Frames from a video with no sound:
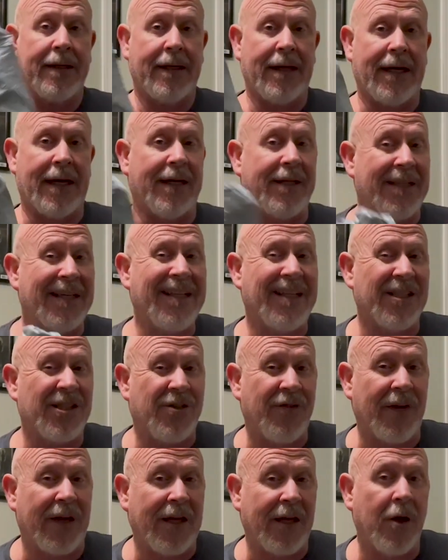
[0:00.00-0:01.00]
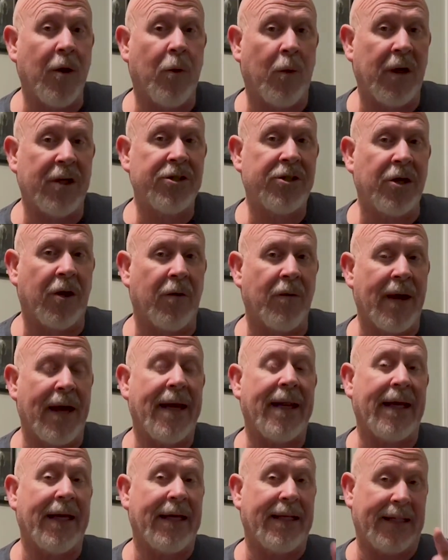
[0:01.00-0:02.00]
I did this video once
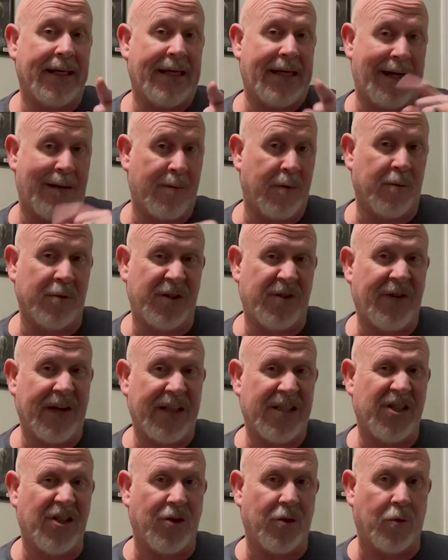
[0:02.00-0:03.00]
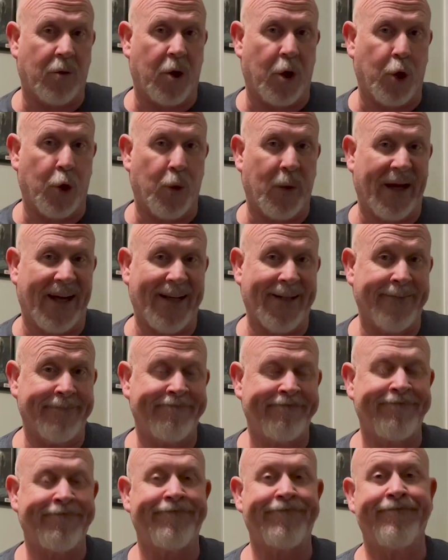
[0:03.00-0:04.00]
already and the camera was facing the wrong way.
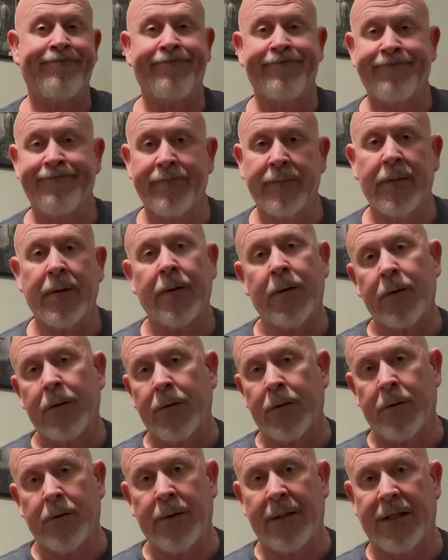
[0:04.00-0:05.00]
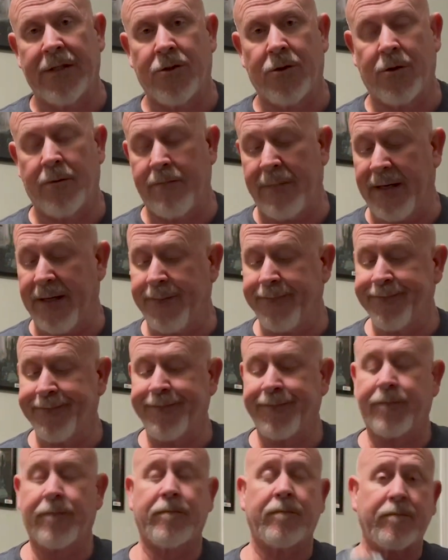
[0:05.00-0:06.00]
That's on me.
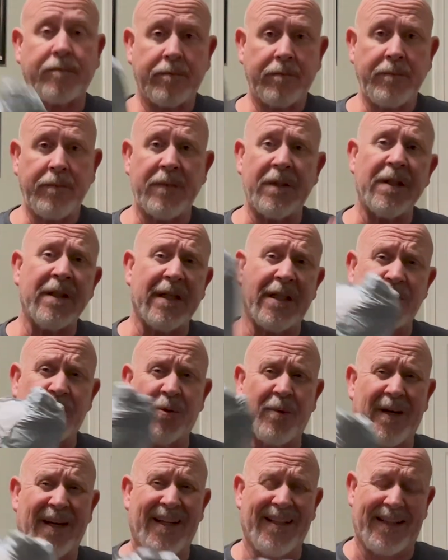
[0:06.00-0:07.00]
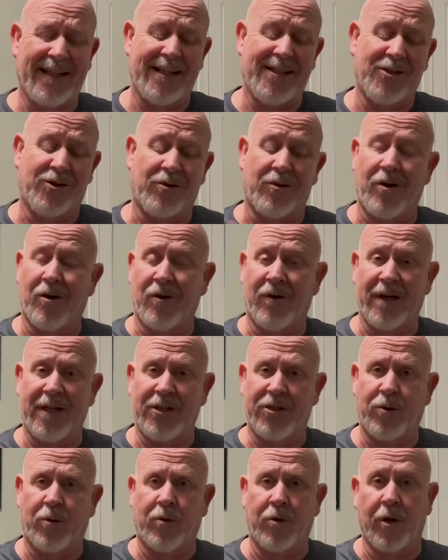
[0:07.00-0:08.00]
That's why things are already
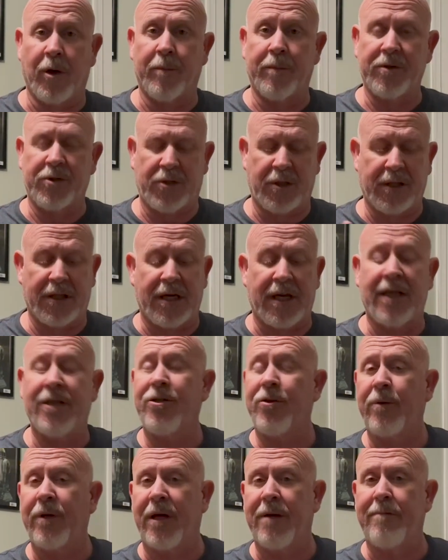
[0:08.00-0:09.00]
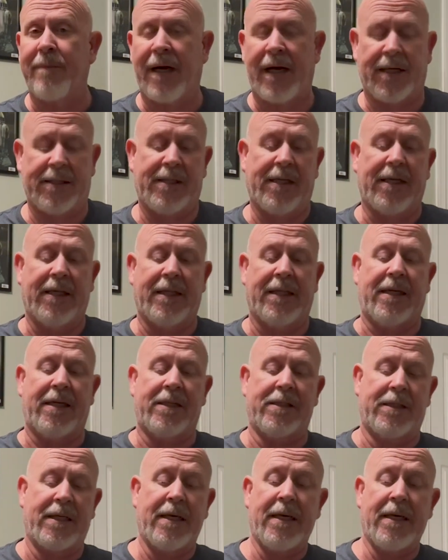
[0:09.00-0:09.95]
torn open. So I thought I'd do an unboxing of these